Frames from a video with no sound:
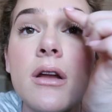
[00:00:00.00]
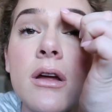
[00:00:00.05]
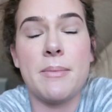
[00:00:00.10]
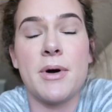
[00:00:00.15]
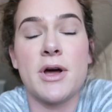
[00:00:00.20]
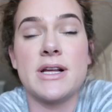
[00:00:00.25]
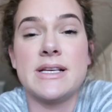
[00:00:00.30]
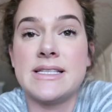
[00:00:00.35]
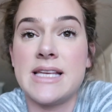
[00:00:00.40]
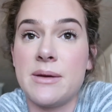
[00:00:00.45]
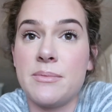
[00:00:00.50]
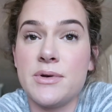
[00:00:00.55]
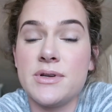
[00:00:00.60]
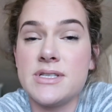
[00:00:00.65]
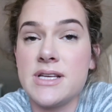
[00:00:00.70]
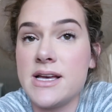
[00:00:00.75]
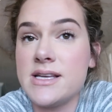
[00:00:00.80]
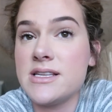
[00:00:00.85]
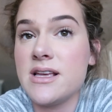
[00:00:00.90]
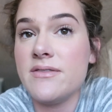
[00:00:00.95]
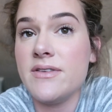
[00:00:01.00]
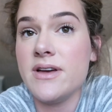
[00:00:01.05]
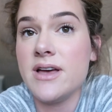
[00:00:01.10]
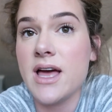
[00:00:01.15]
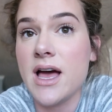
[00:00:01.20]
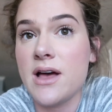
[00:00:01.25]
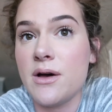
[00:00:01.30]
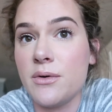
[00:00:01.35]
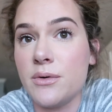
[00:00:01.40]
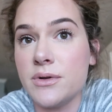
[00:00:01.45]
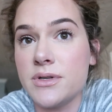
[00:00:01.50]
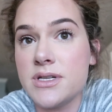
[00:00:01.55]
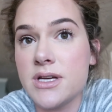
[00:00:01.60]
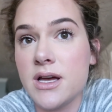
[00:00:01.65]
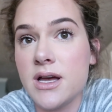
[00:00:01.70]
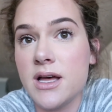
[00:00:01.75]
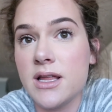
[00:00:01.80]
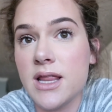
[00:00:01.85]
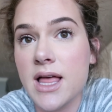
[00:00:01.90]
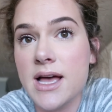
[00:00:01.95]
I bought a sample size of it at
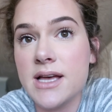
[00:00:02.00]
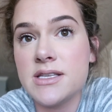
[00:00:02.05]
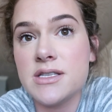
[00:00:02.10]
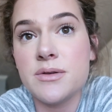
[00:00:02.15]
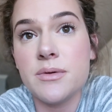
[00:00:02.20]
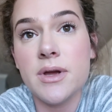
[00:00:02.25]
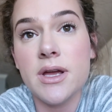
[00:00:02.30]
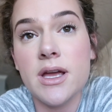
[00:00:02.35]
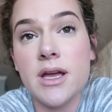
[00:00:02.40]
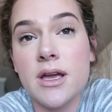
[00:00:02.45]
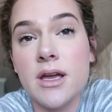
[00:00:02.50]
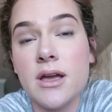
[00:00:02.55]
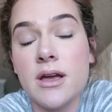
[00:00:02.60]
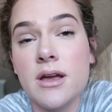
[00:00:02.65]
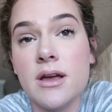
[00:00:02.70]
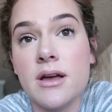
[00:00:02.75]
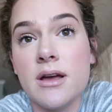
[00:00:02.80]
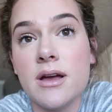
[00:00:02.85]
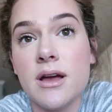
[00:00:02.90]
Ulta last week.